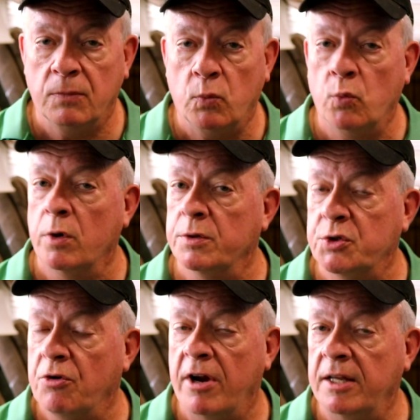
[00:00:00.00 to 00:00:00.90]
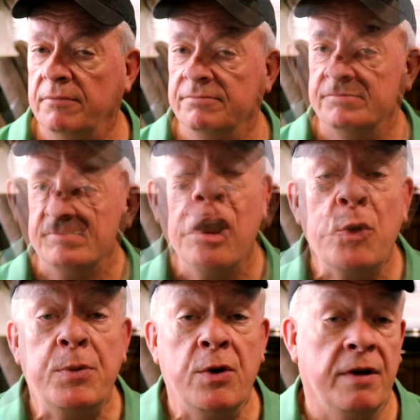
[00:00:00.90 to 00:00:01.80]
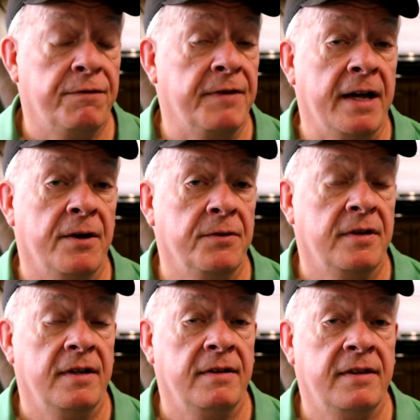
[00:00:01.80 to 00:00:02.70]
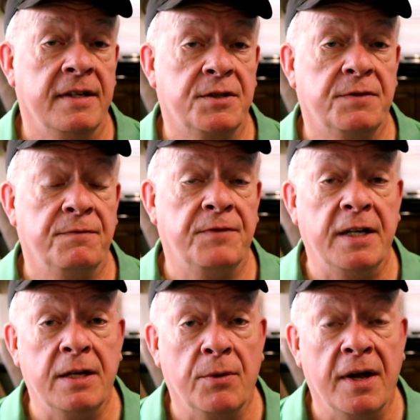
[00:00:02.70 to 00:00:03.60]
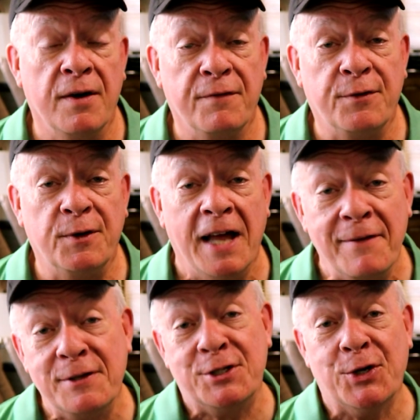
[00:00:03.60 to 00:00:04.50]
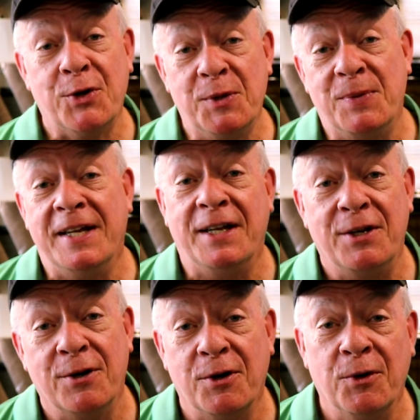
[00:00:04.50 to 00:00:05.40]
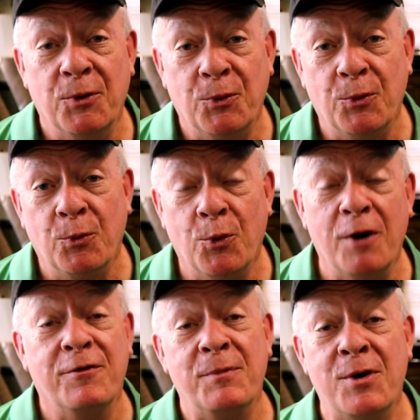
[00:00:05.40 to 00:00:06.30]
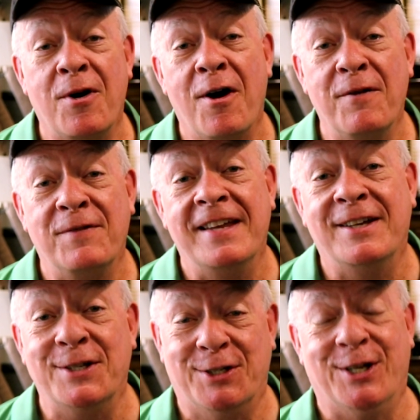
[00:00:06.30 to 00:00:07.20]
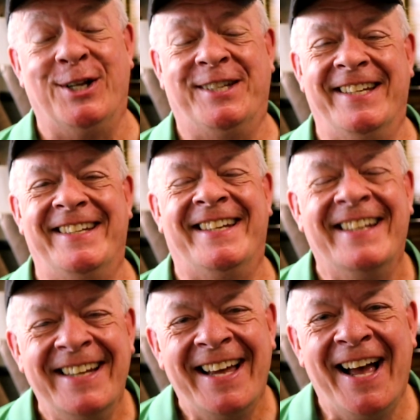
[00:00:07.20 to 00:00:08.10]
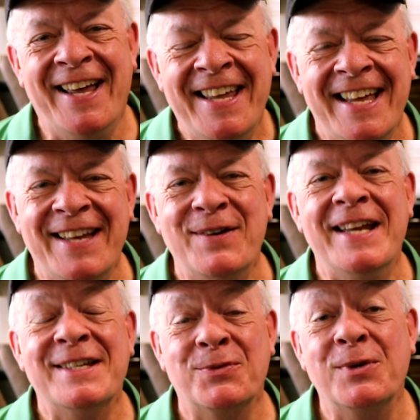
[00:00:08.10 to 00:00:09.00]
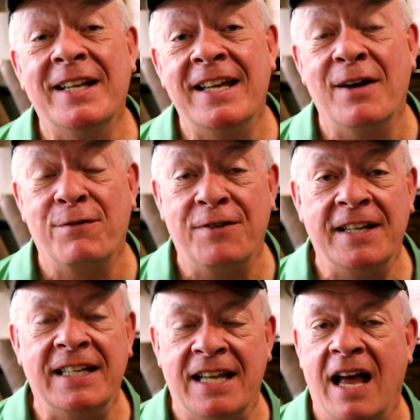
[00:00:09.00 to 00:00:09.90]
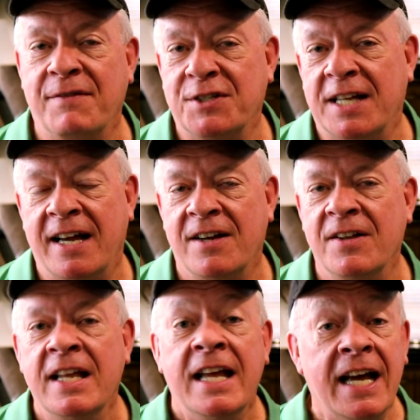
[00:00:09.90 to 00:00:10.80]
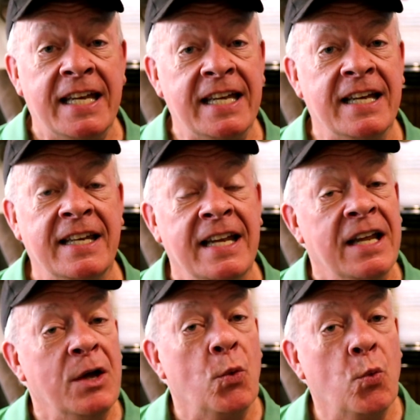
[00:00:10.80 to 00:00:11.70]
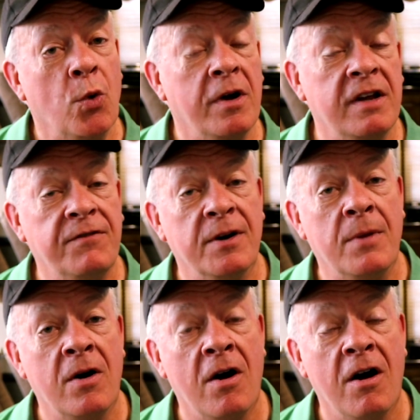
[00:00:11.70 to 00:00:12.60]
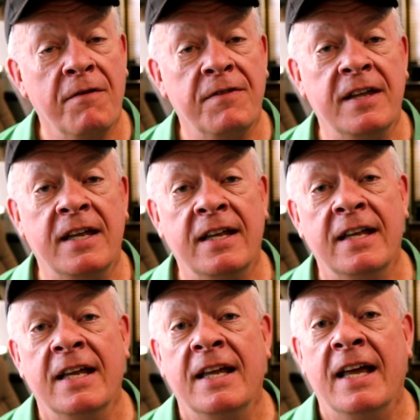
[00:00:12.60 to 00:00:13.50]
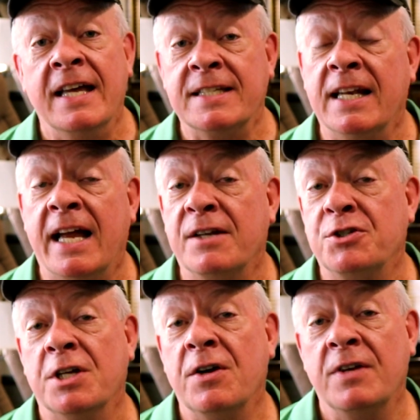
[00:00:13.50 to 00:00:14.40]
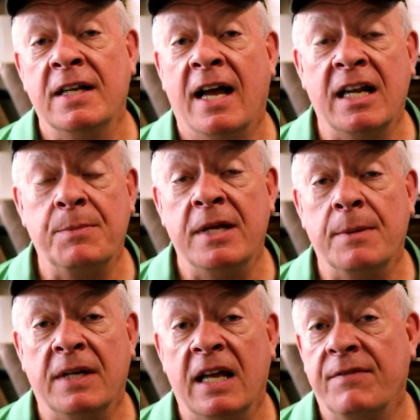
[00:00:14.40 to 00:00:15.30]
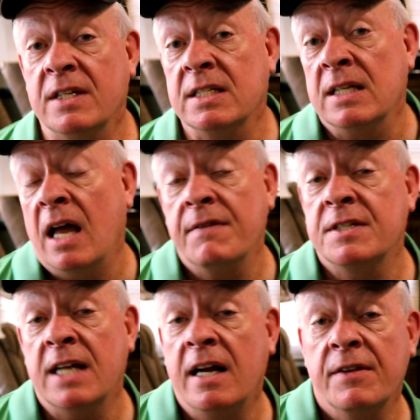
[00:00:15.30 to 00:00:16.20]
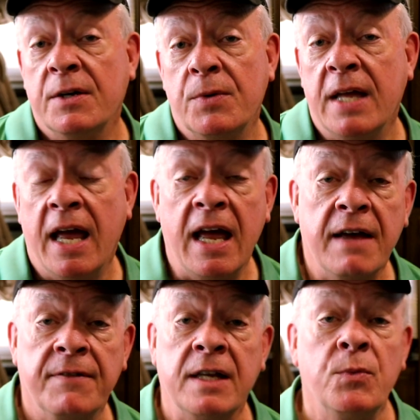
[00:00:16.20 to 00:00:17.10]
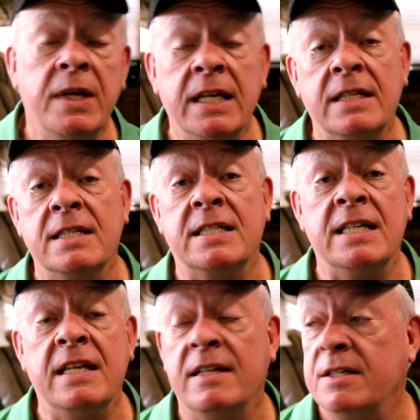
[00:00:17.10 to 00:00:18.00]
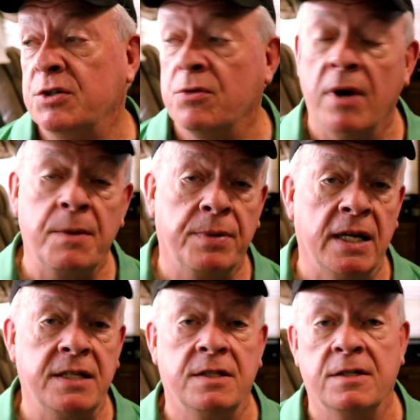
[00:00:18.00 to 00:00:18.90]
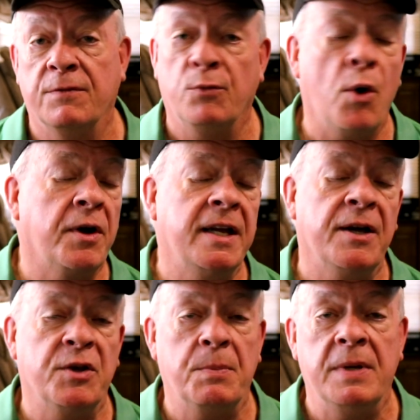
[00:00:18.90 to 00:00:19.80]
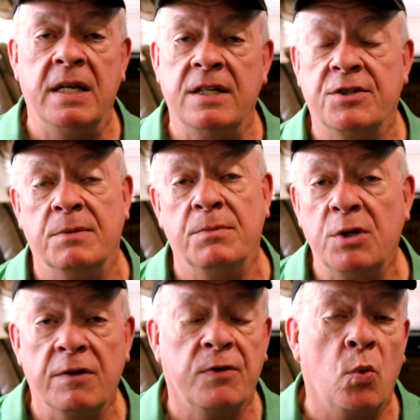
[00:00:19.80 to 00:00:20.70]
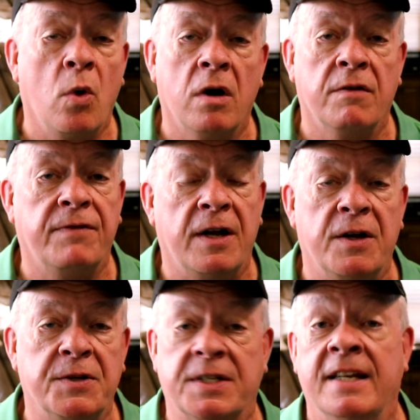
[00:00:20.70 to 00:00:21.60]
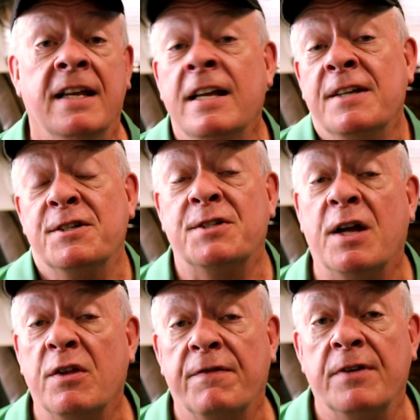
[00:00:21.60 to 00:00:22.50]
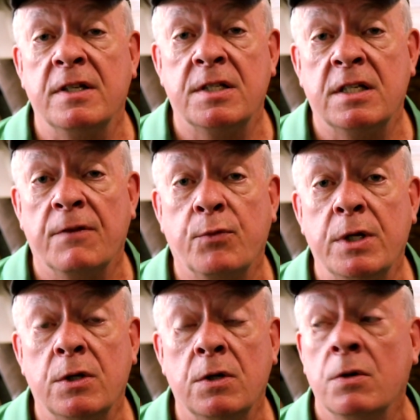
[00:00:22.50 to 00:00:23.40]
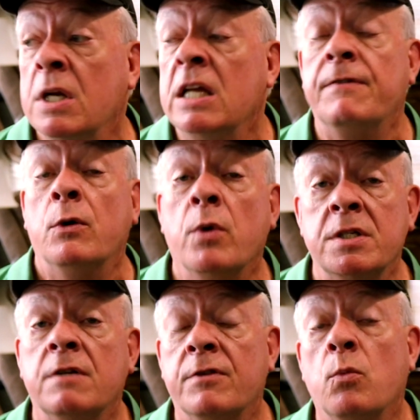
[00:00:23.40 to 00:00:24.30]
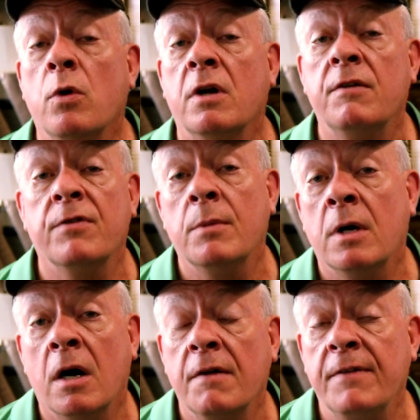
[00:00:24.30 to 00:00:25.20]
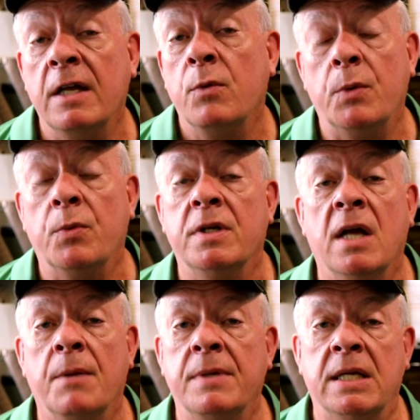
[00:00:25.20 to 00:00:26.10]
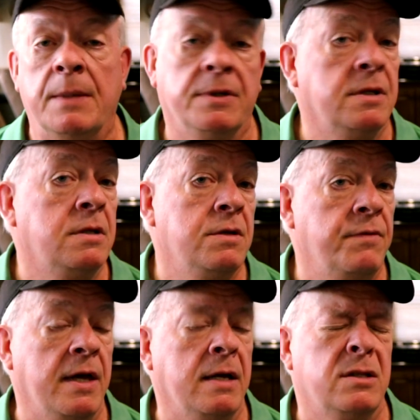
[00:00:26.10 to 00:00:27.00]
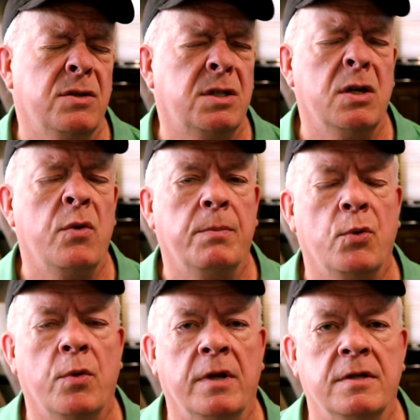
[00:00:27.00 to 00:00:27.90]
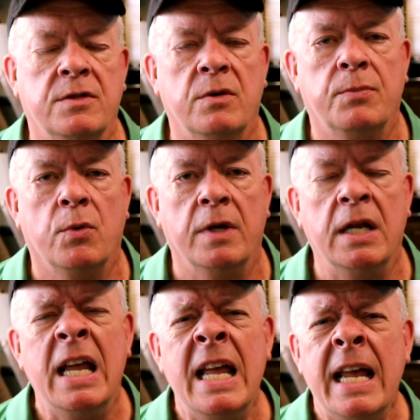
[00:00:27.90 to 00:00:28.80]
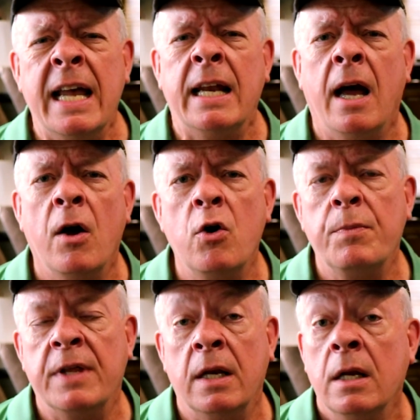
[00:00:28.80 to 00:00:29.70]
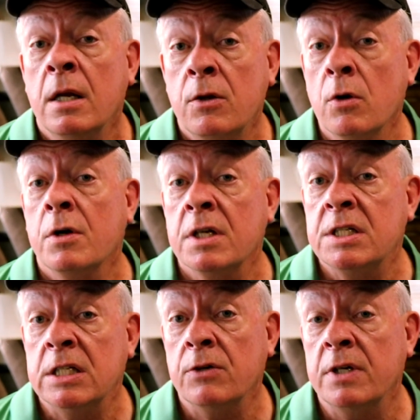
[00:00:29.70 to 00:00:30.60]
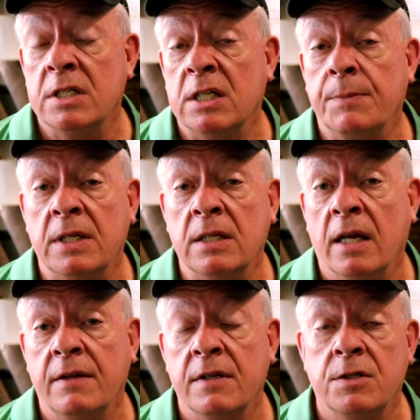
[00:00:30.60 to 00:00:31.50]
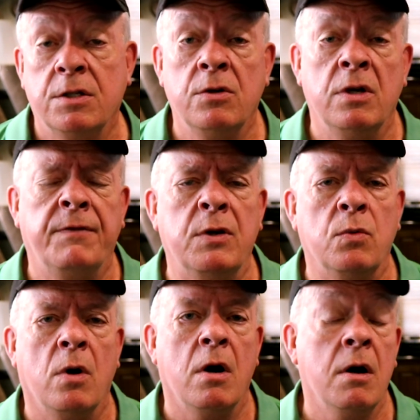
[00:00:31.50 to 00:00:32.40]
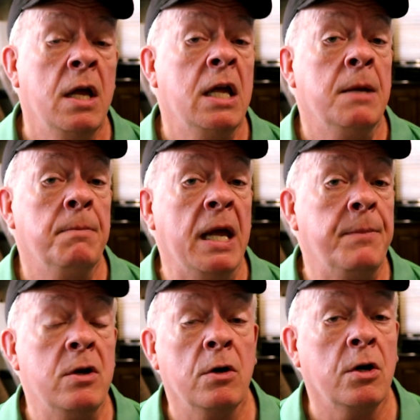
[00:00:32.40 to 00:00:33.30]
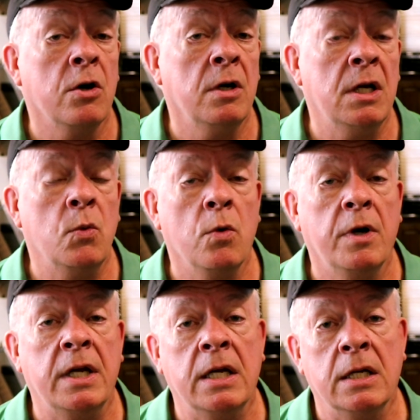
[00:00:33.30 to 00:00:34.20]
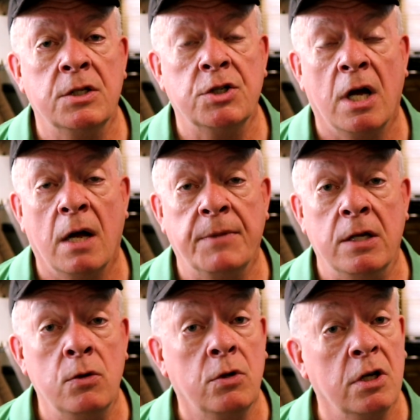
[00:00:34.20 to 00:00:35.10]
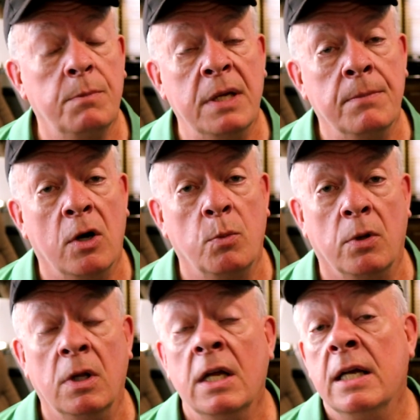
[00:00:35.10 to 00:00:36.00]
World's great. I hope you have found this video helpful. I've enjoyed being your work from your RV consultant. It is really a fun lifestyle. Again, working from our RV has allowed Joan and I to be able to have this lifestyle that we have, and we get to see these great places of walking on the beach and beautiful waterfalls and just all the fun stuff we do. If it wasn't from working from our RV, we would not be able to do that. So important, so important. And I hope that you're considering something like this too. If you are, maybe you're currently working in a job that you could be mobile.